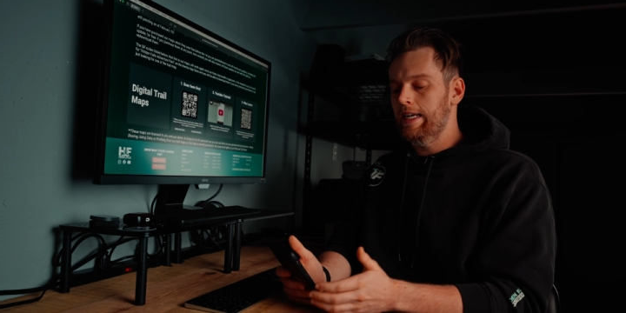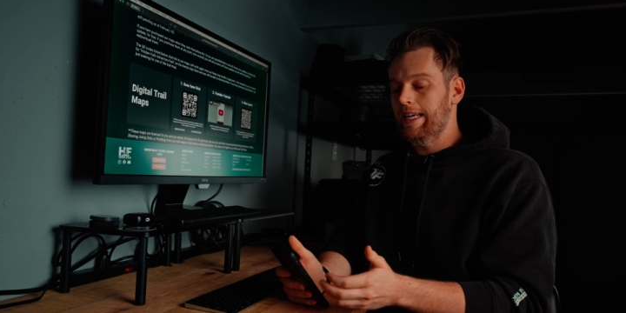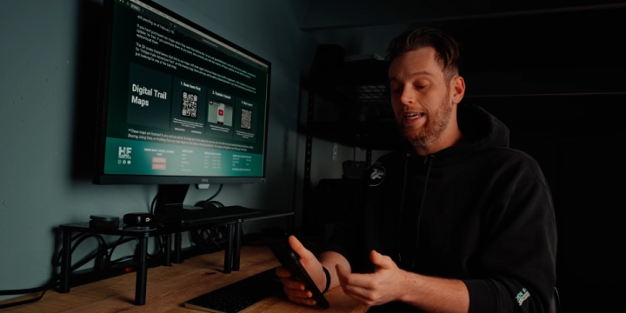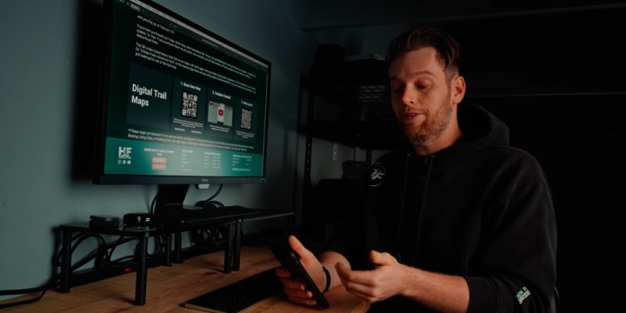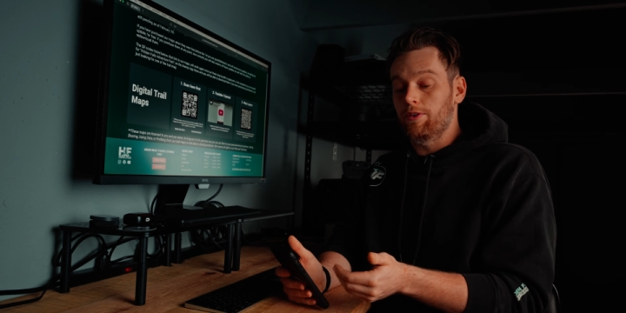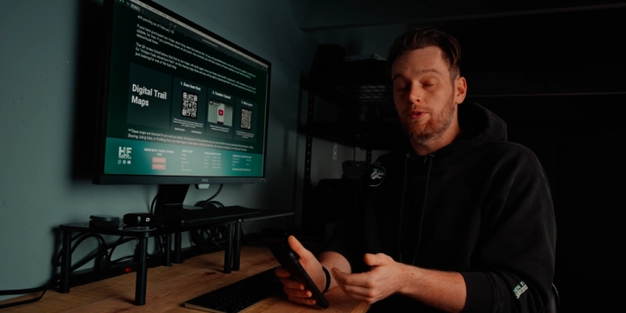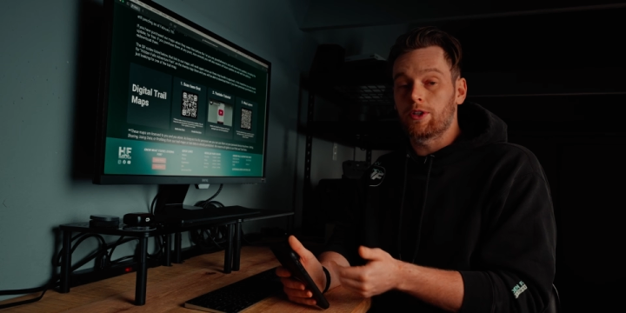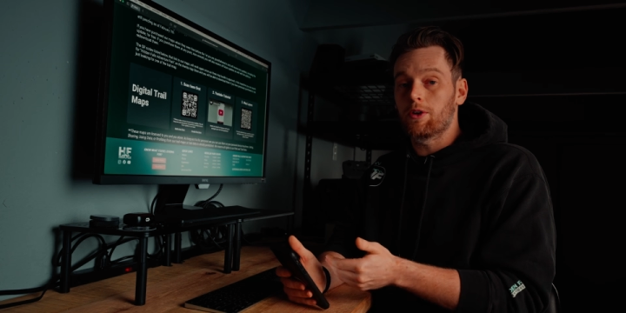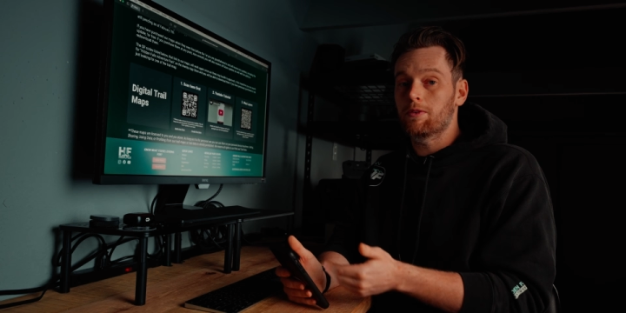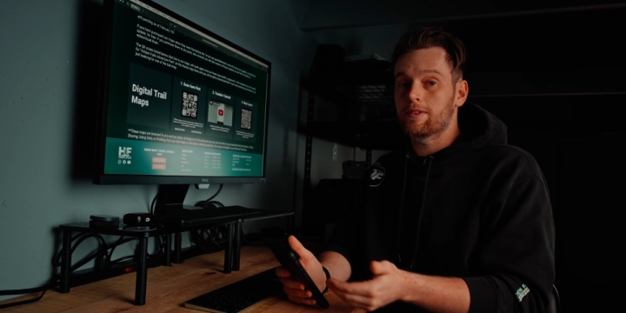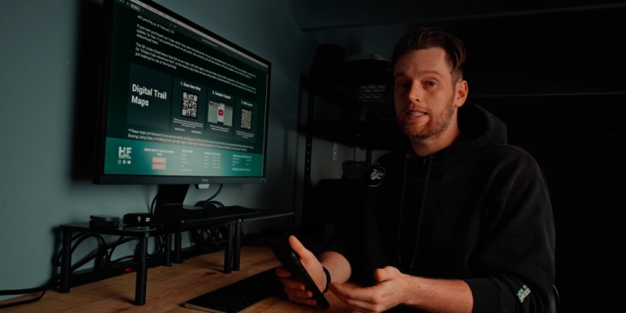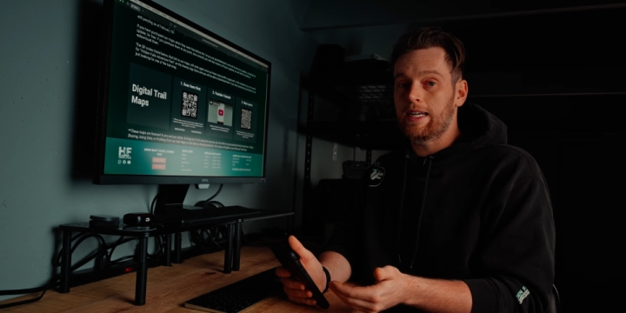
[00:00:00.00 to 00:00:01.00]
if you
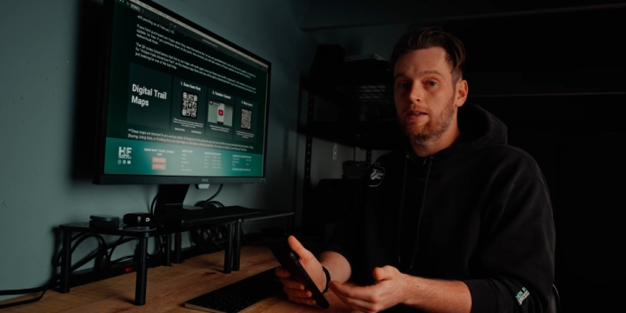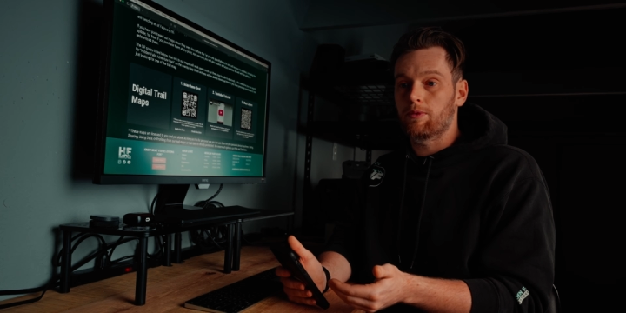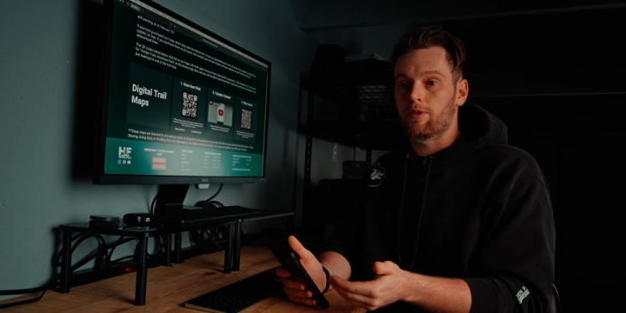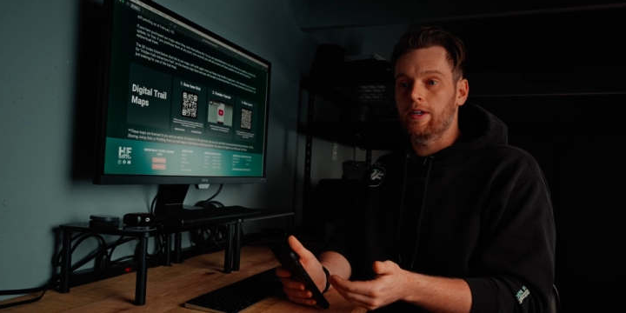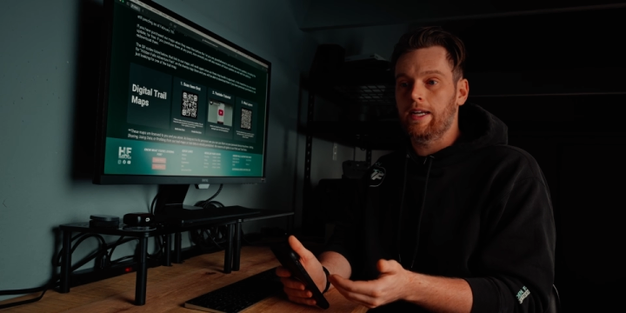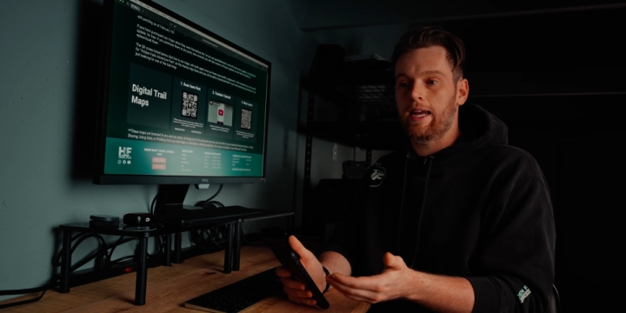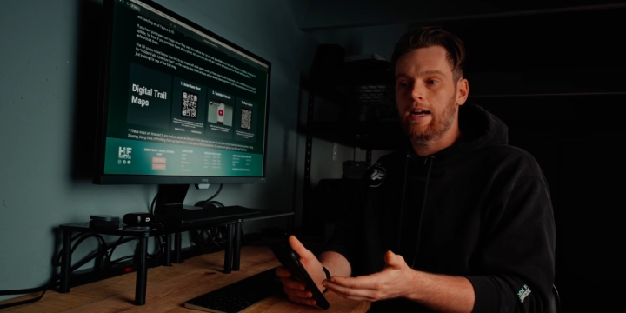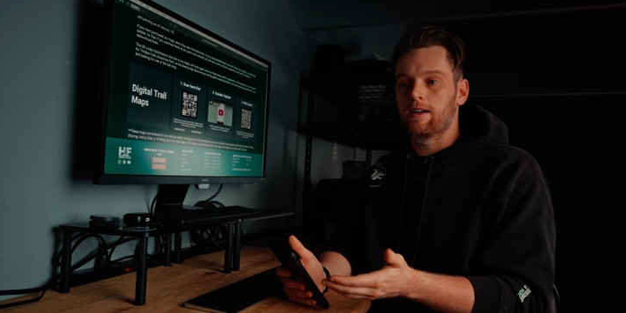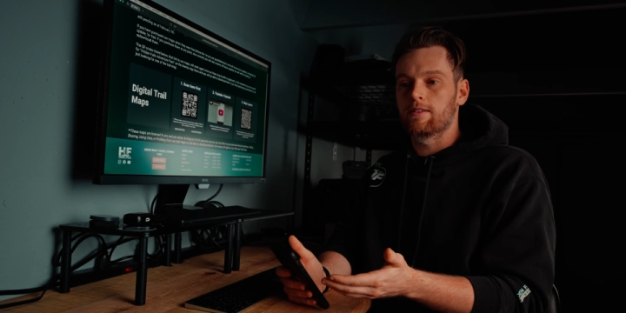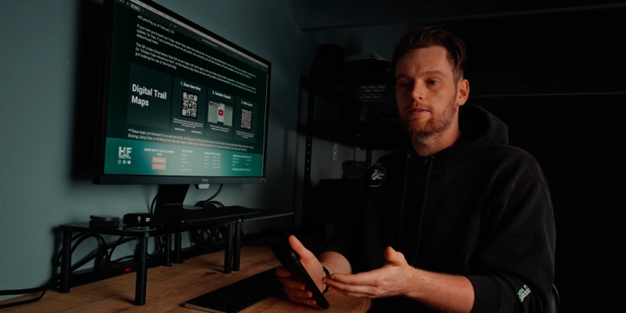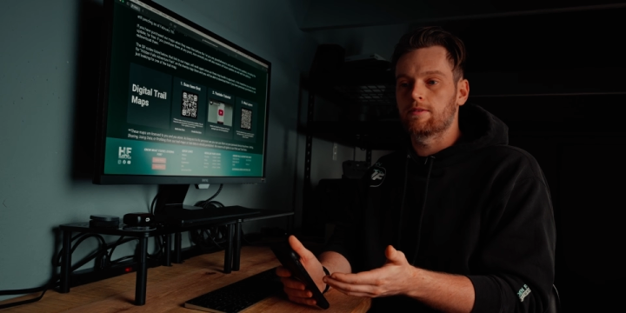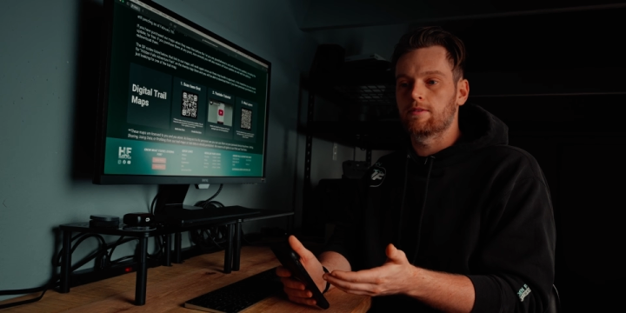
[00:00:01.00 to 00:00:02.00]
don't sign up for an
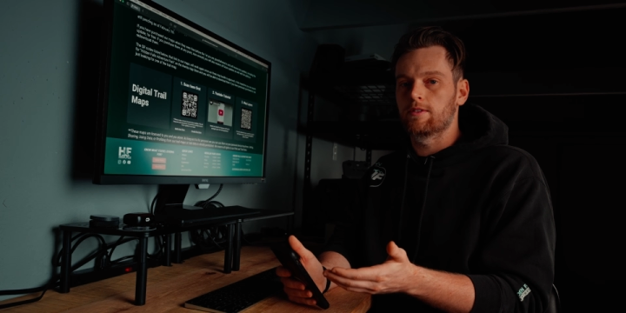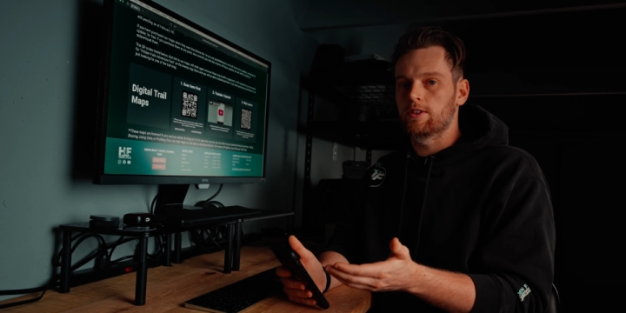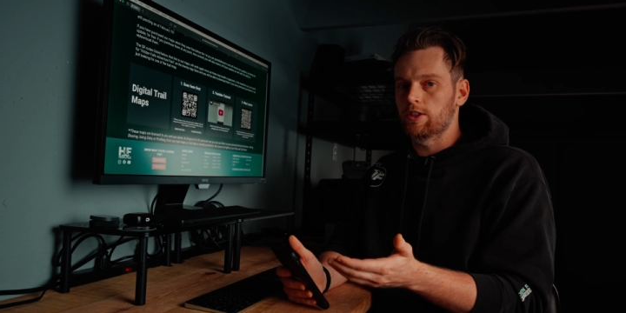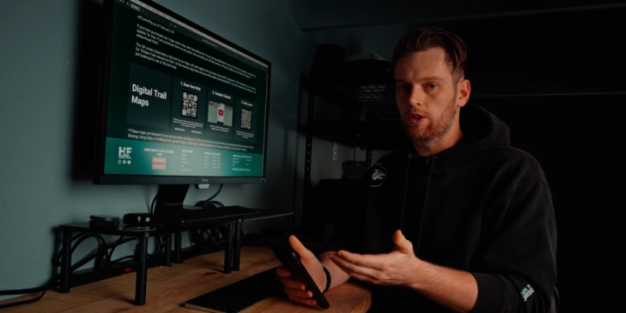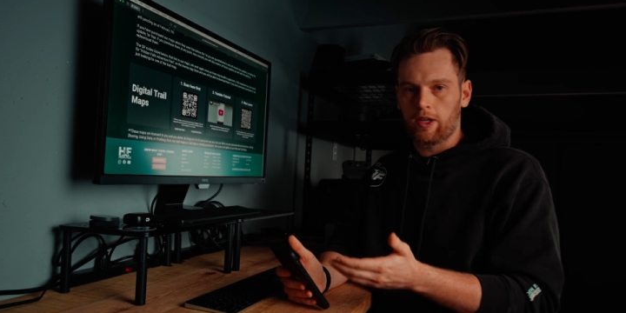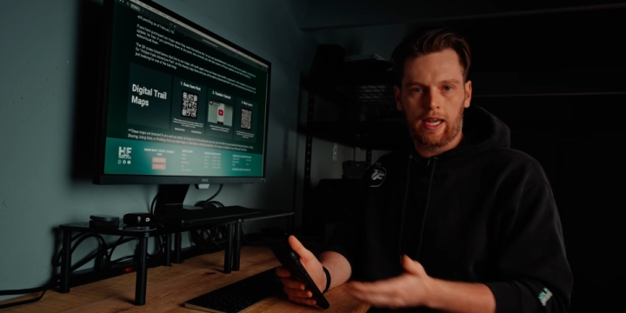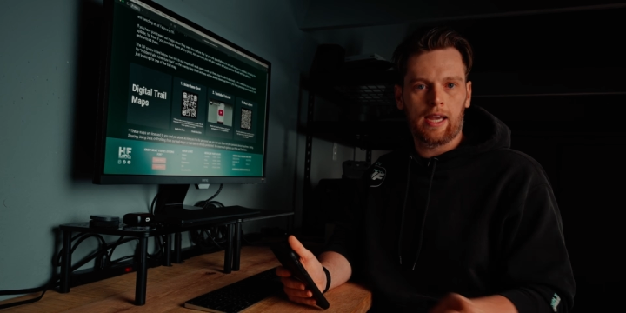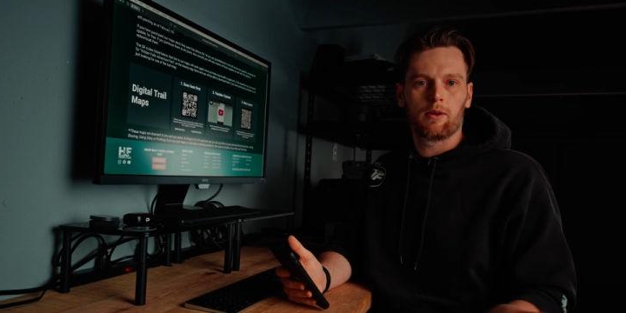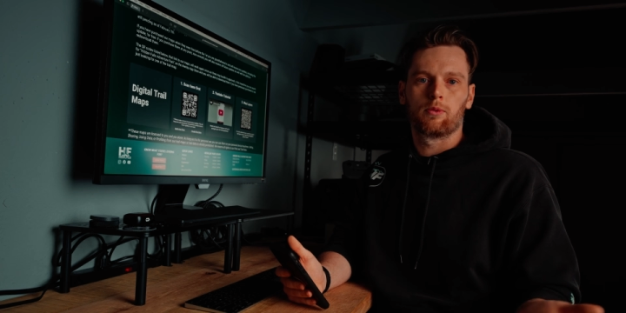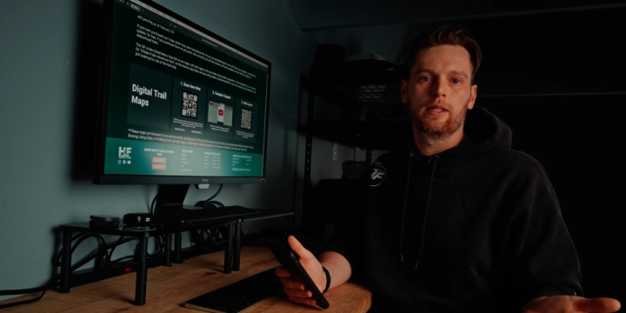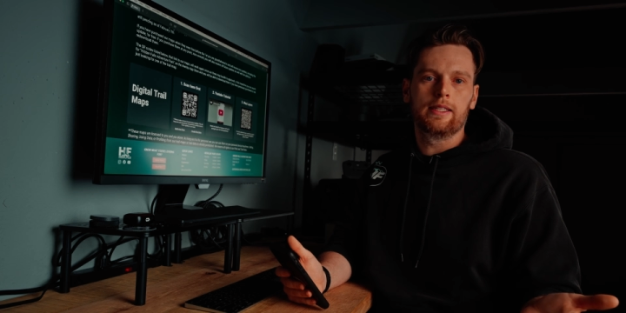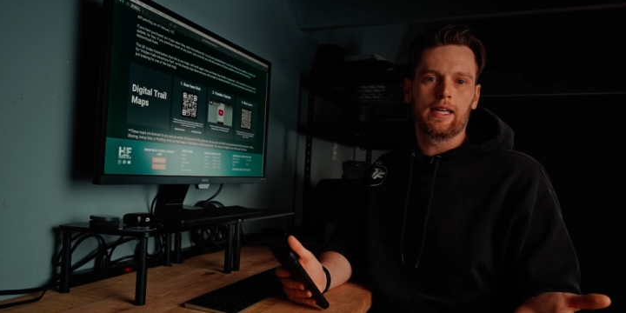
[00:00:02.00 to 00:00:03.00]
account, you can't
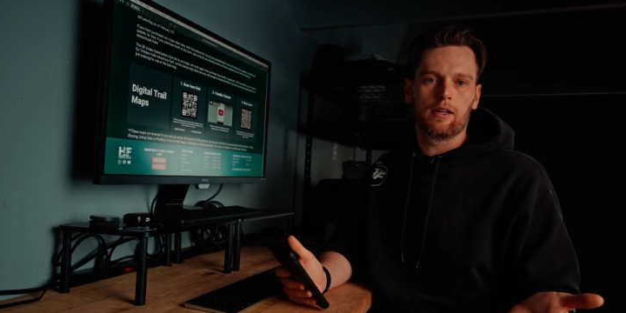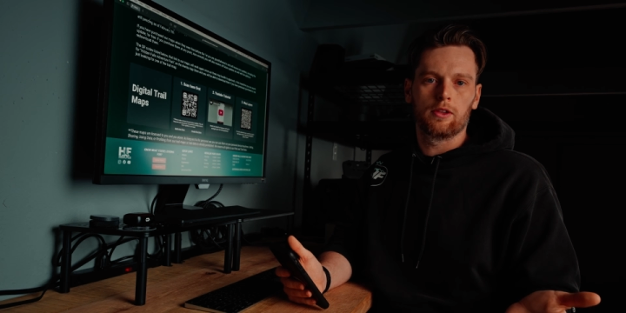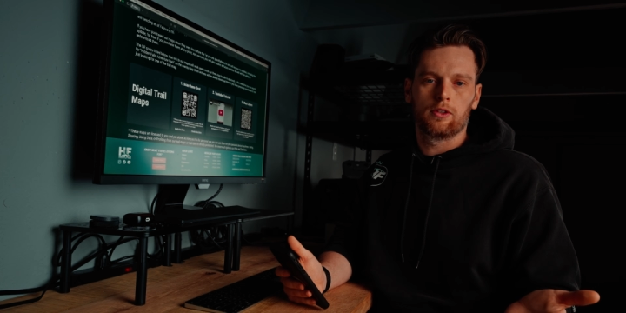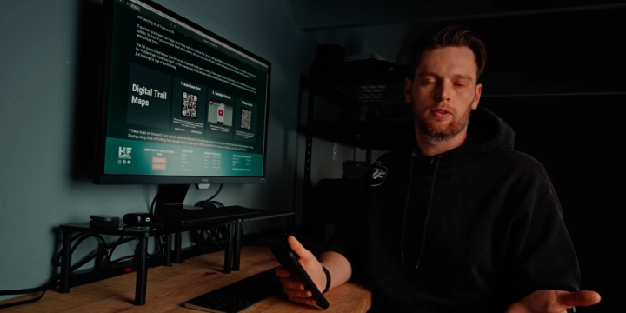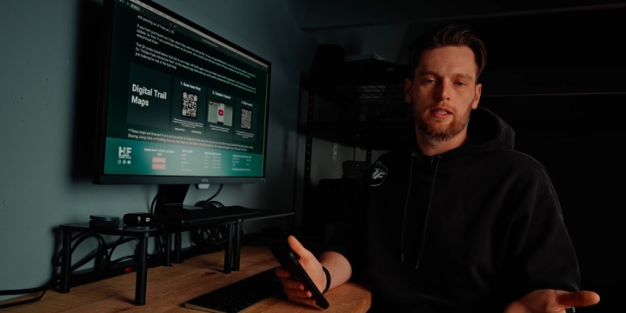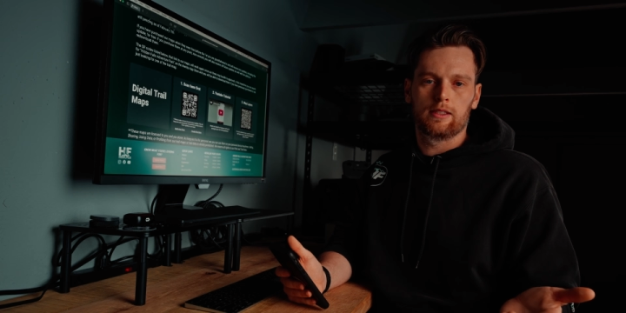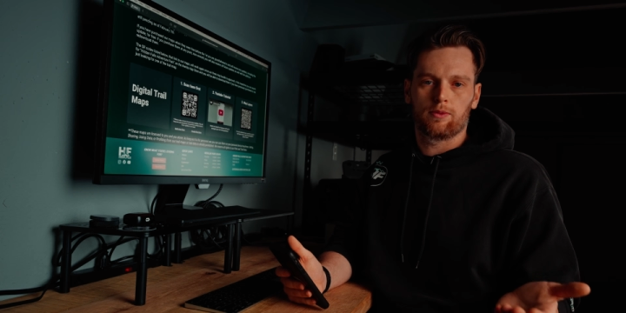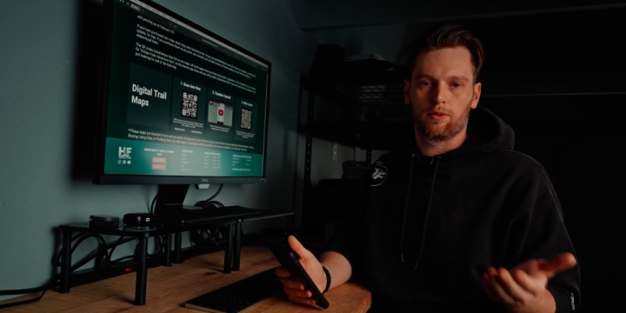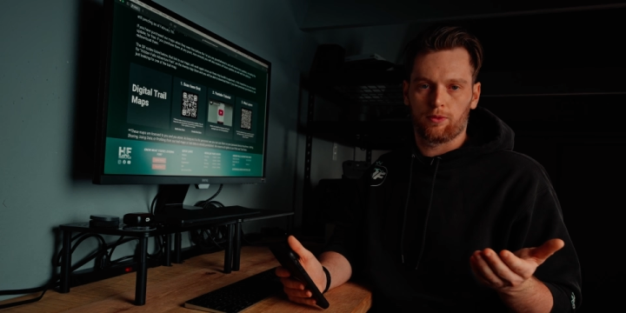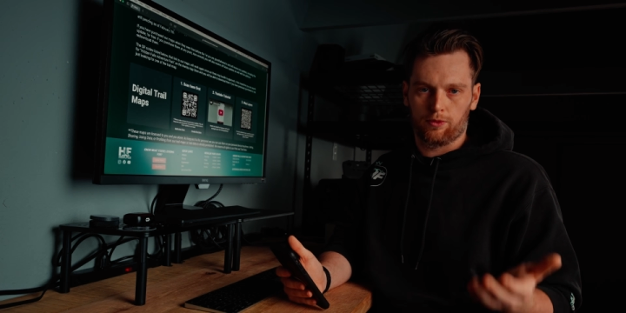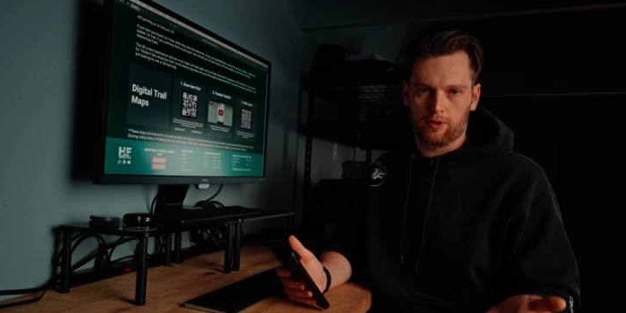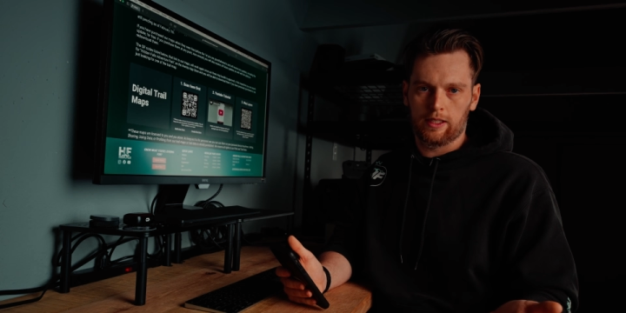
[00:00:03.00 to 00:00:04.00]
re-download these for
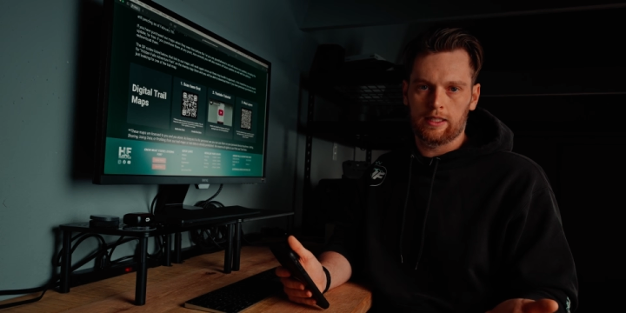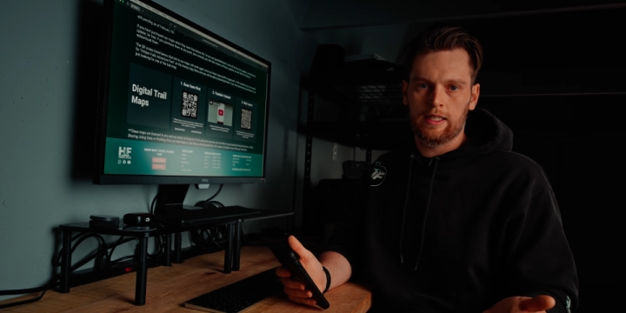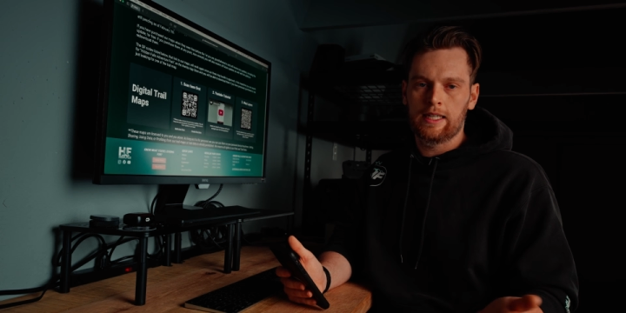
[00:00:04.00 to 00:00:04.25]
free.